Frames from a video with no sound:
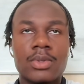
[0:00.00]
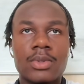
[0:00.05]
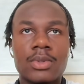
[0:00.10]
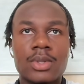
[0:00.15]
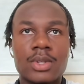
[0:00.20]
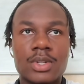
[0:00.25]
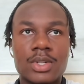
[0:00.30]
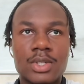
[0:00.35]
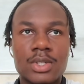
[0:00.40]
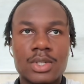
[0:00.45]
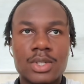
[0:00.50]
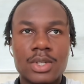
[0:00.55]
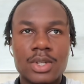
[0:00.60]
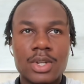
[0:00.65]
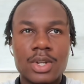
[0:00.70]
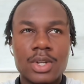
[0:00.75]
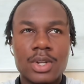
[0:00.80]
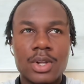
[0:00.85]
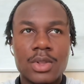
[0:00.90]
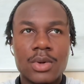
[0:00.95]

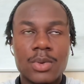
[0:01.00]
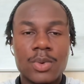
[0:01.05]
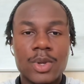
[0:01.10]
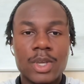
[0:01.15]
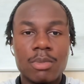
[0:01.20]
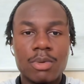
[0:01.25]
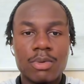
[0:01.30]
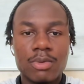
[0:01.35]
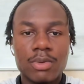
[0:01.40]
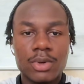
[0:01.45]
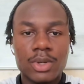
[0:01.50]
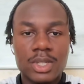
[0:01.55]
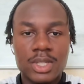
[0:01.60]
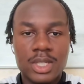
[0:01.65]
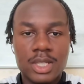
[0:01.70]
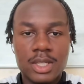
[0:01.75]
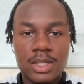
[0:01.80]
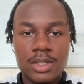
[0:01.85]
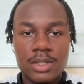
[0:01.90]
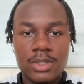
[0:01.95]
the week before the
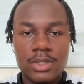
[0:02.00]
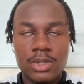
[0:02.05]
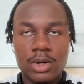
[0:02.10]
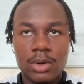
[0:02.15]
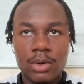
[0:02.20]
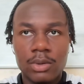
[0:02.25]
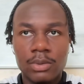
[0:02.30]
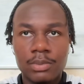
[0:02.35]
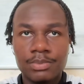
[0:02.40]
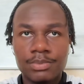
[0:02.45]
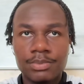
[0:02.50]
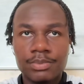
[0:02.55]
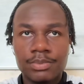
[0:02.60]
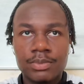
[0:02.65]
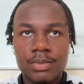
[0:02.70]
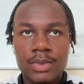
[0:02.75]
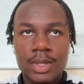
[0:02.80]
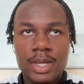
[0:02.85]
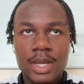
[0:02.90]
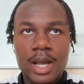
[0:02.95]
season. So
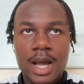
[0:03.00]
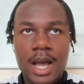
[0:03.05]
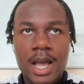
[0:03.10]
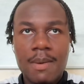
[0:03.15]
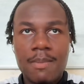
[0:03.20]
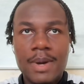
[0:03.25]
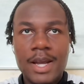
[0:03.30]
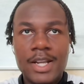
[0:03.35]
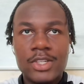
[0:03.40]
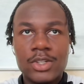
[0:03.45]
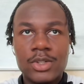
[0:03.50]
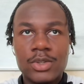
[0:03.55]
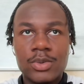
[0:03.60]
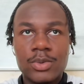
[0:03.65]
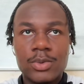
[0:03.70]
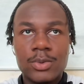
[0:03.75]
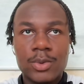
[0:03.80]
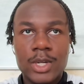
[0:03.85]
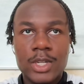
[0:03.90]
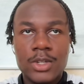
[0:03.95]
I imagine
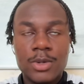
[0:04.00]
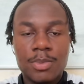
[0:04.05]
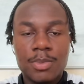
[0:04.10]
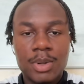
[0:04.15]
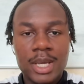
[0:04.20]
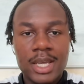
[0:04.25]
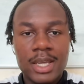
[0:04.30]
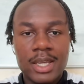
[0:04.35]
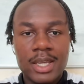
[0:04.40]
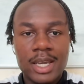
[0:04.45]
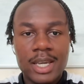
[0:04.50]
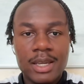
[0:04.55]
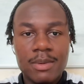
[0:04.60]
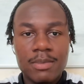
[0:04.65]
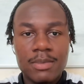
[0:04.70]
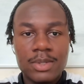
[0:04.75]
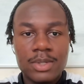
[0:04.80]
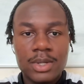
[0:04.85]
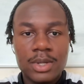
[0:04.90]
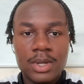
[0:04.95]
when you're playing
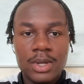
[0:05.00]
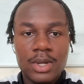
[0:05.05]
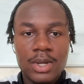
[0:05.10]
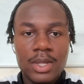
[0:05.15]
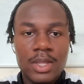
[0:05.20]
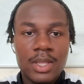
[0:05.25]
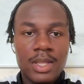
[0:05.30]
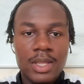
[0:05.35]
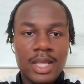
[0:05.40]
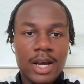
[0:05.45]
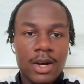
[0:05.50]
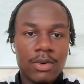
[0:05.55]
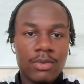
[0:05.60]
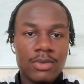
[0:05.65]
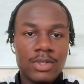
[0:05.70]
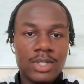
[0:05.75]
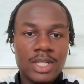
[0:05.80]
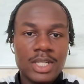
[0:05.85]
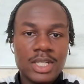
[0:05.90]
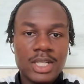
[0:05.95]
games, that
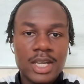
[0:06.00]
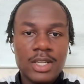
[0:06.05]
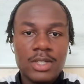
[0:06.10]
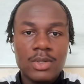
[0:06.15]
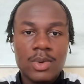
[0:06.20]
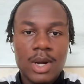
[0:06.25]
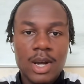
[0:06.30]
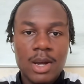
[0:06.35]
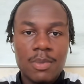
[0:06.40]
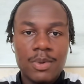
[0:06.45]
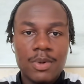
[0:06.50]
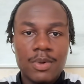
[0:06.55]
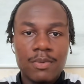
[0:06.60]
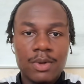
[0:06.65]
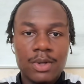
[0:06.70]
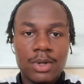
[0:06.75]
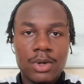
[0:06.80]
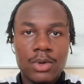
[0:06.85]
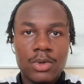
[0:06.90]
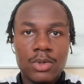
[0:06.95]
obviously takes quite a bit of
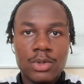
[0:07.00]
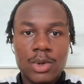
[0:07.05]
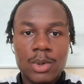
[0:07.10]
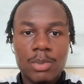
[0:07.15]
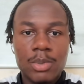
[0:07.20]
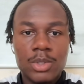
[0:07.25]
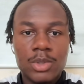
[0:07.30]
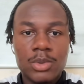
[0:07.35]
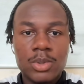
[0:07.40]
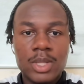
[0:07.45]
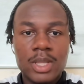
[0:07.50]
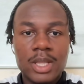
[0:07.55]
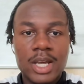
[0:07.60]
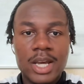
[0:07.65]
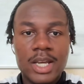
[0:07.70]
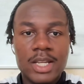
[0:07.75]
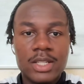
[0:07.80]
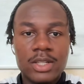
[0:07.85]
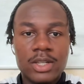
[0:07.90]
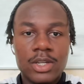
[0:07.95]
a load. So in between
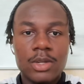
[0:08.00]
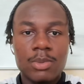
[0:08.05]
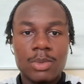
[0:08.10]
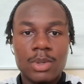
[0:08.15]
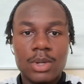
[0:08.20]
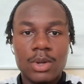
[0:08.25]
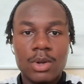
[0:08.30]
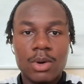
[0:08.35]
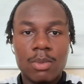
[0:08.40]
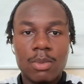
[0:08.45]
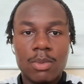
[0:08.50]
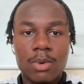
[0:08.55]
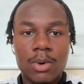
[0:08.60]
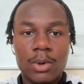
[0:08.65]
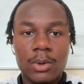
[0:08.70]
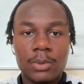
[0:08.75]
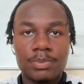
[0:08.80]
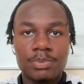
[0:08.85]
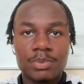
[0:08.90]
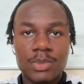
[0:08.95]
that, it's going to be a lot
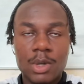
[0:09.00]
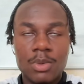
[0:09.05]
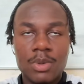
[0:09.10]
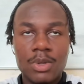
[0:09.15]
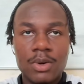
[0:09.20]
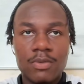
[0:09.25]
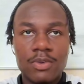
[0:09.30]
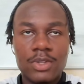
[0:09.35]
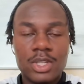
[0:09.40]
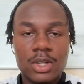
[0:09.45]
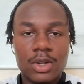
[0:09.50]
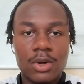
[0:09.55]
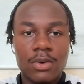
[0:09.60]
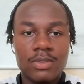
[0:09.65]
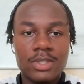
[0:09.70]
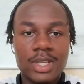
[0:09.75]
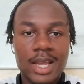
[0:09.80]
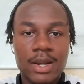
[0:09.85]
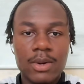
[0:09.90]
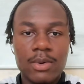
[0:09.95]
more. There'll be obviously a lot
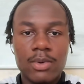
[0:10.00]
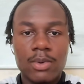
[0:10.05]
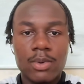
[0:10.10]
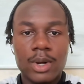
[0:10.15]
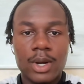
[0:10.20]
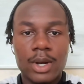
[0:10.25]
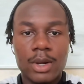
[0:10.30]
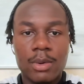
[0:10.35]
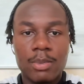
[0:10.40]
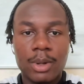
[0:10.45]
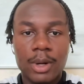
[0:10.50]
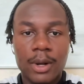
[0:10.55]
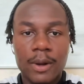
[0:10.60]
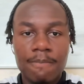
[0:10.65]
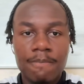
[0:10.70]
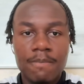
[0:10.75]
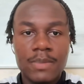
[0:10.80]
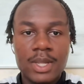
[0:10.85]
of technical work, but